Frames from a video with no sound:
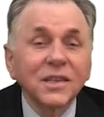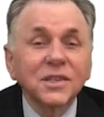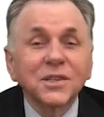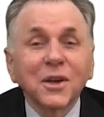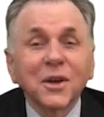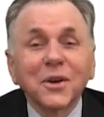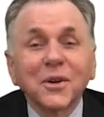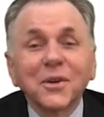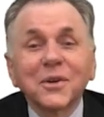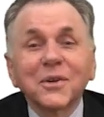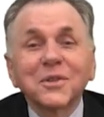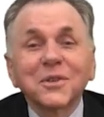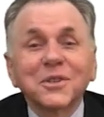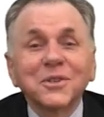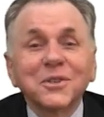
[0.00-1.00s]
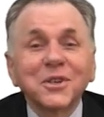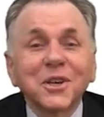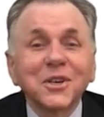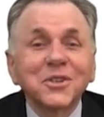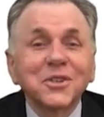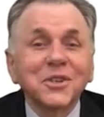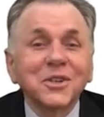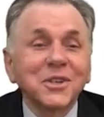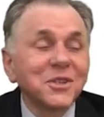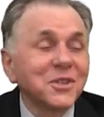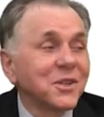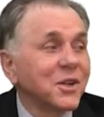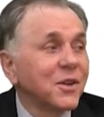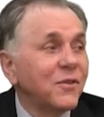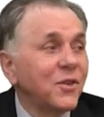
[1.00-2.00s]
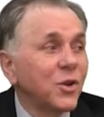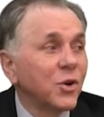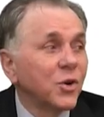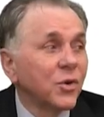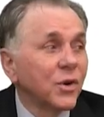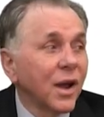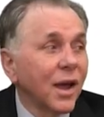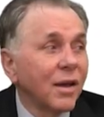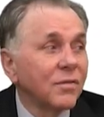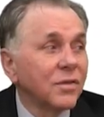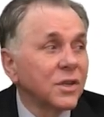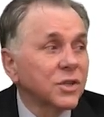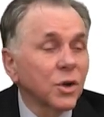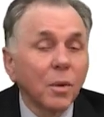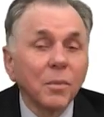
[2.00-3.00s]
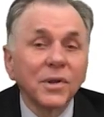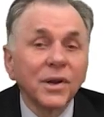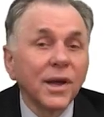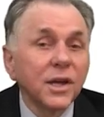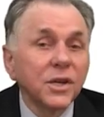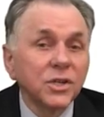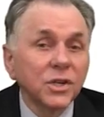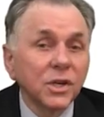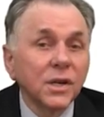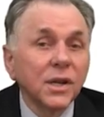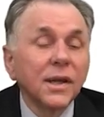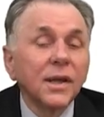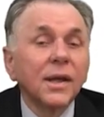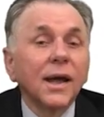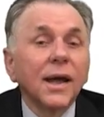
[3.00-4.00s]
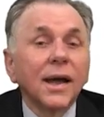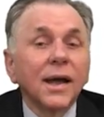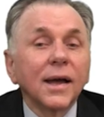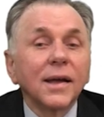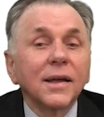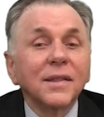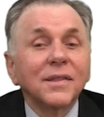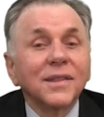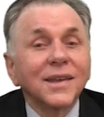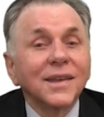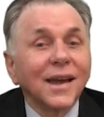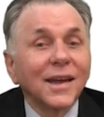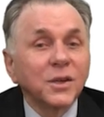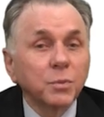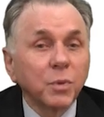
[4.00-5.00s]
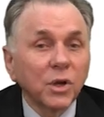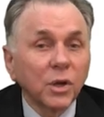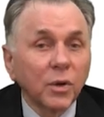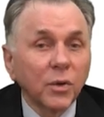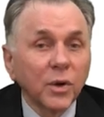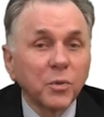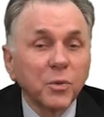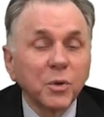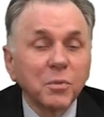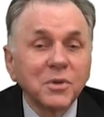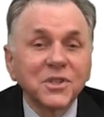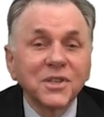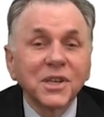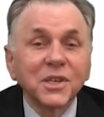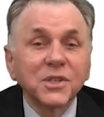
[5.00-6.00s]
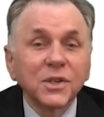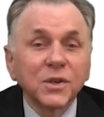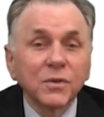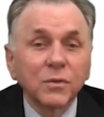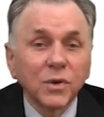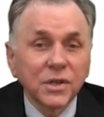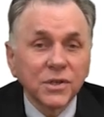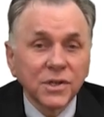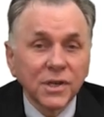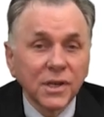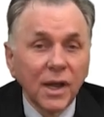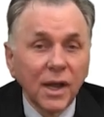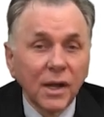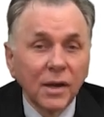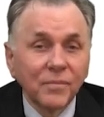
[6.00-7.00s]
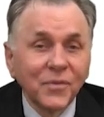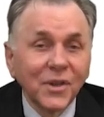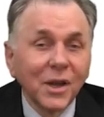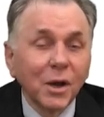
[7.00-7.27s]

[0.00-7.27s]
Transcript: So the suggestion is that if you could have this combination, uh, the H. pylori would be sensitive once again.